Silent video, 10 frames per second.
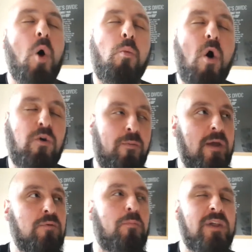Woke
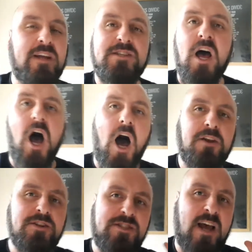people, please,
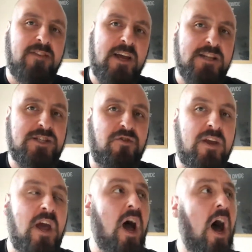understand the
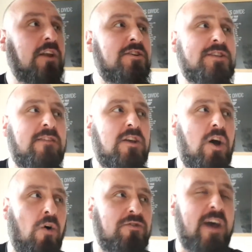history, understand the
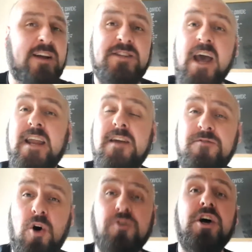context, and if
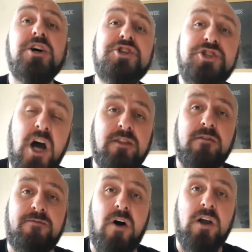not, shut the
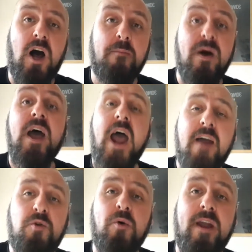fuck up.
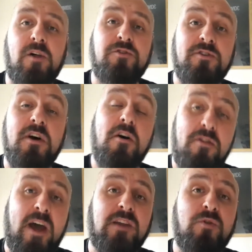Everyone else,
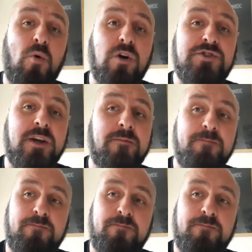thanks for watching.